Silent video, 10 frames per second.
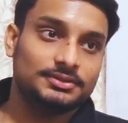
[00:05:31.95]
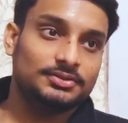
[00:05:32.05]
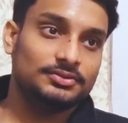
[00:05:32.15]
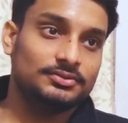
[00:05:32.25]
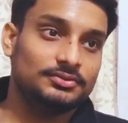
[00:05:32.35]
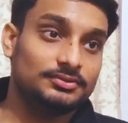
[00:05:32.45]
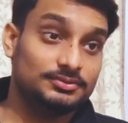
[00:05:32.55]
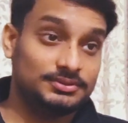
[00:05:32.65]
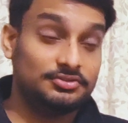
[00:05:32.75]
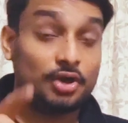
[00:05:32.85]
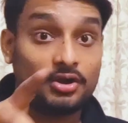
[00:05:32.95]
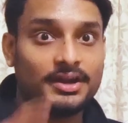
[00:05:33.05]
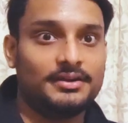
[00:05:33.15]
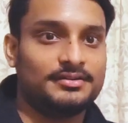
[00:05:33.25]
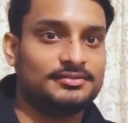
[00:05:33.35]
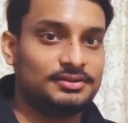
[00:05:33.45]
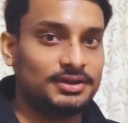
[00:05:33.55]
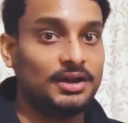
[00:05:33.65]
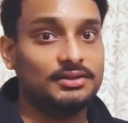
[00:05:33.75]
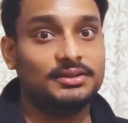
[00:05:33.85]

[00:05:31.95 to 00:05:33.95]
you sockets huh,